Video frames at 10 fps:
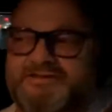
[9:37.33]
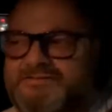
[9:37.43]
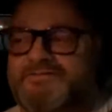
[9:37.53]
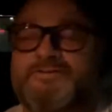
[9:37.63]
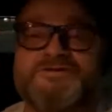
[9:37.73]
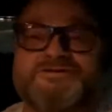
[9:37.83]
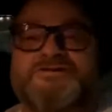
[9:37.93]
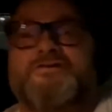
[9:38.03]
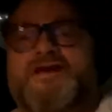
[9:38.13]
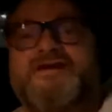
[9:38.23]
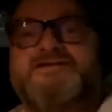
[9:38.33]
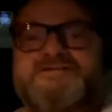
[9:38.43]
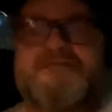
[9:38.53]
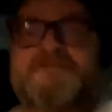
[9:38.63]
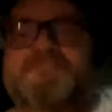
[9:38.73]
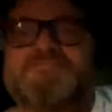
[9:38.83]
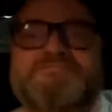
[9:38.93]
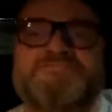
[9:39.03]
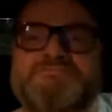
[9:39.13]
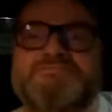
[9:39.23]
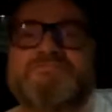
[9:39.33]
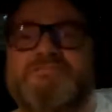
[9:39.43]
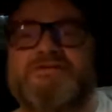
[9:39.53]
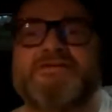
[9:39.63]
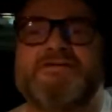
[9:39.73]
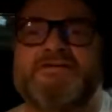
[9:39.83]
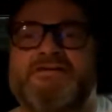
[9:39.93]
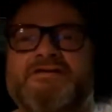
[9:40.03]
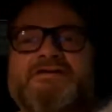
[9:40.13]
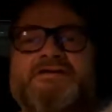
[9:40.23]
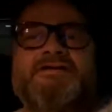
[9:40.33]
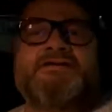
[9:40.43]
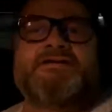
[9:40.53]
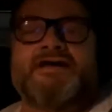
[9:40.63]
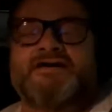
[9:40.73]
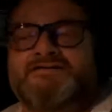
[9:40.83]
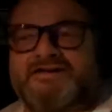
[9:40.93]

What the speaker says: Some people complain and they add chilies to it, which is crazy.